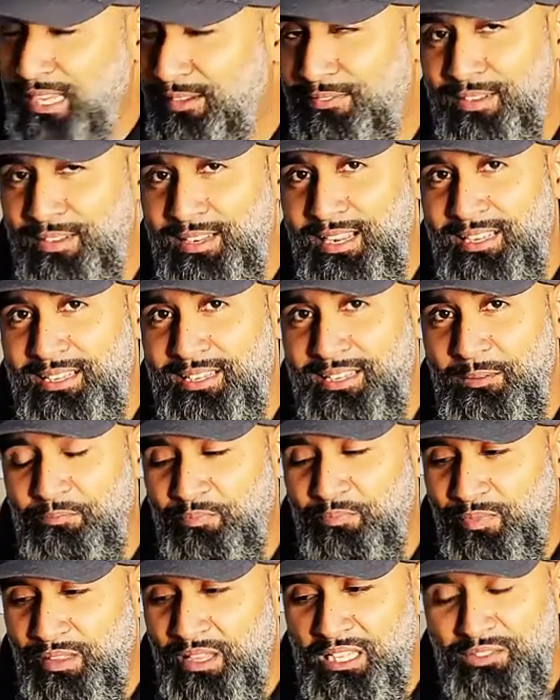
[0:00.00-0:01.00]
Definitely like it.
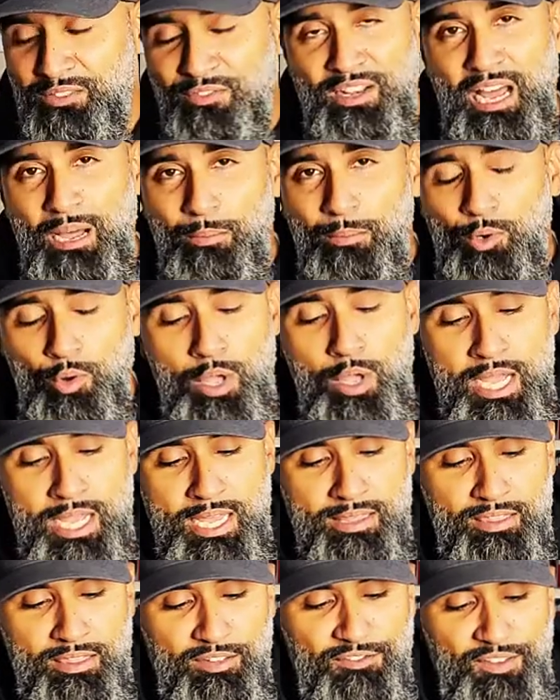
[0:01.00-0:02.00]
It's phenomenal.
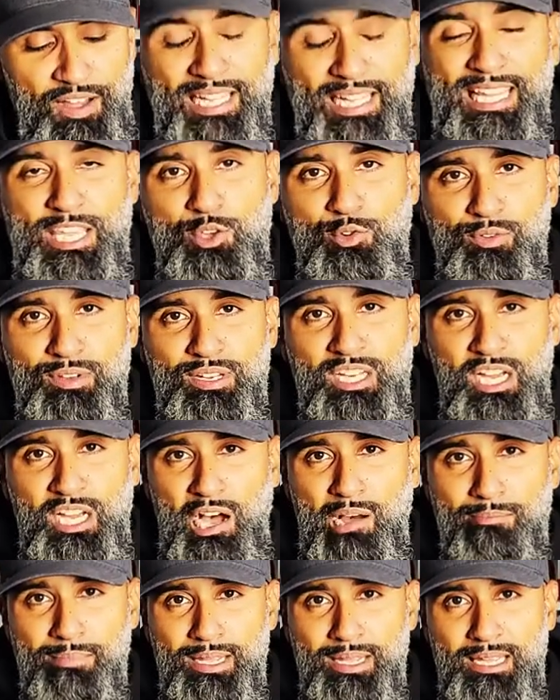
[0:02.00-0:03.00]
The fact that you can
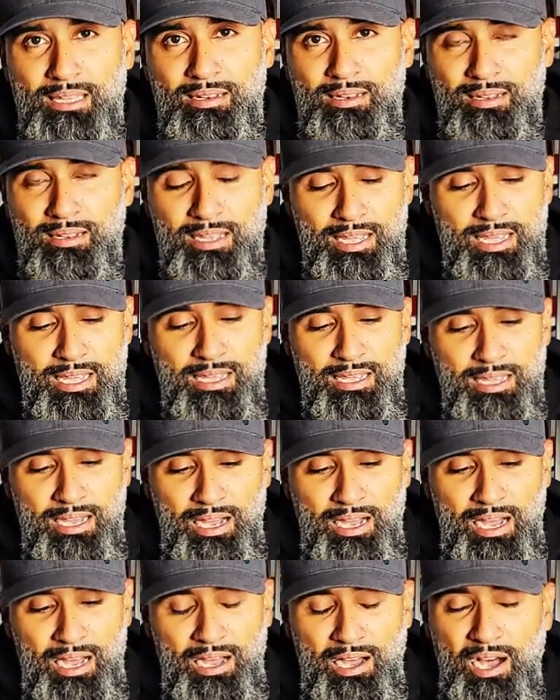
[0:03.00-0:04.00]
come in
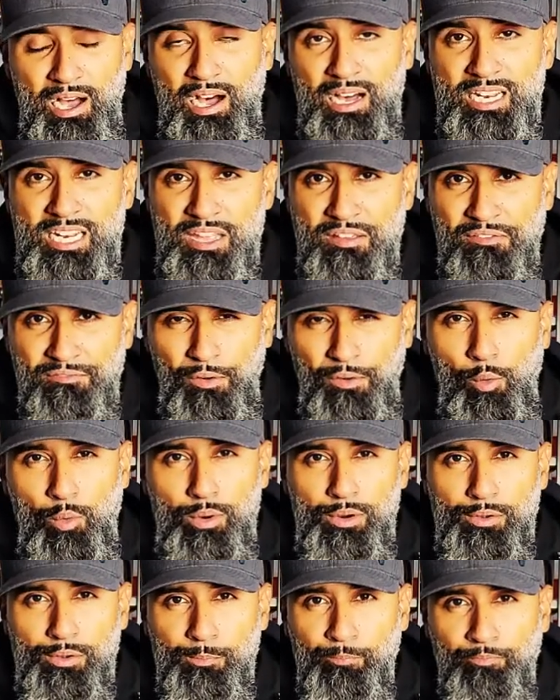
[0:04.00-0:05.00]
uh, honey
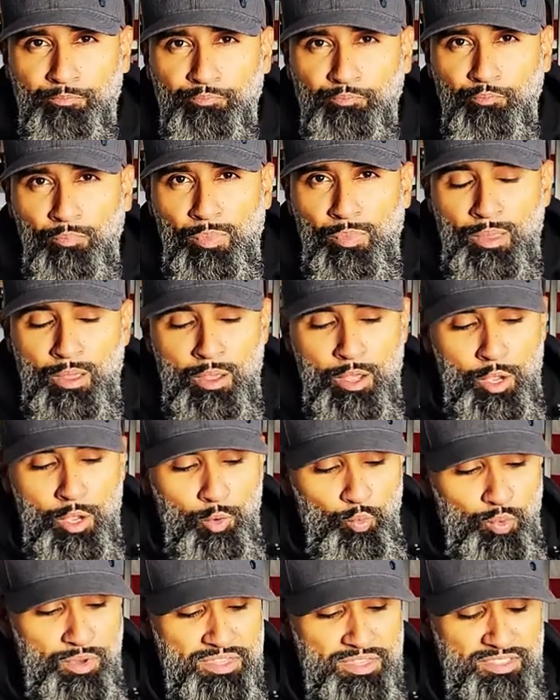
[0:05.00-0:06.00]
forward
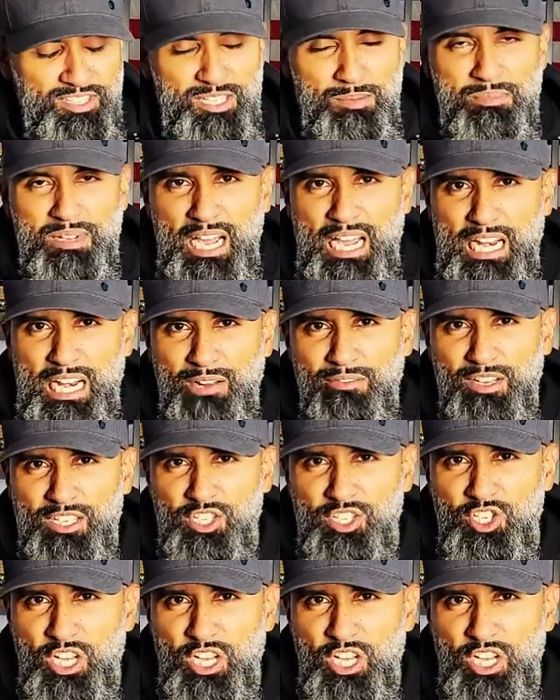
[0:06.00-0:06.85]
with some kind of a